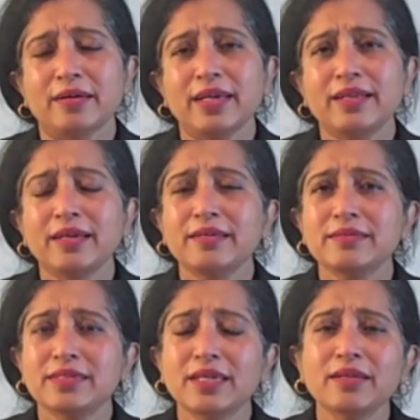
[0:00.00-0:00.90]
And I
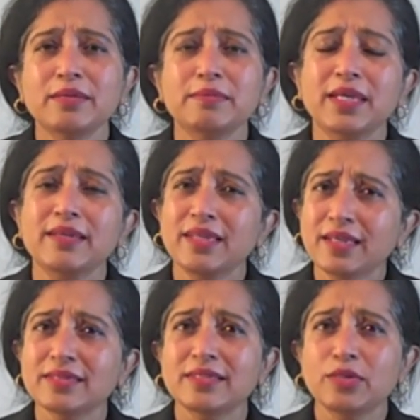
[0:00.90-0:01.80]
tell them that
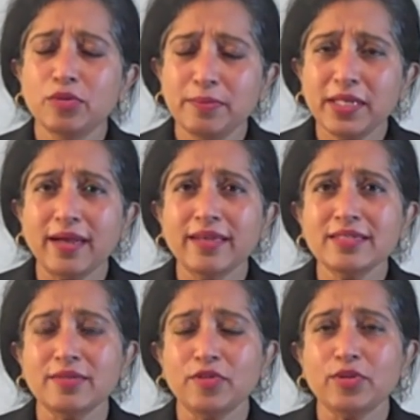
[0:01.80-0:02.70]
yes, it would be
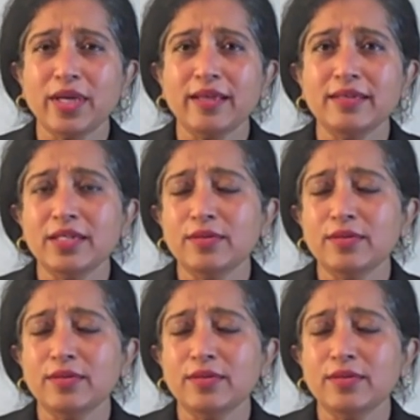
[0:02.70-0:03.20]
nice if you can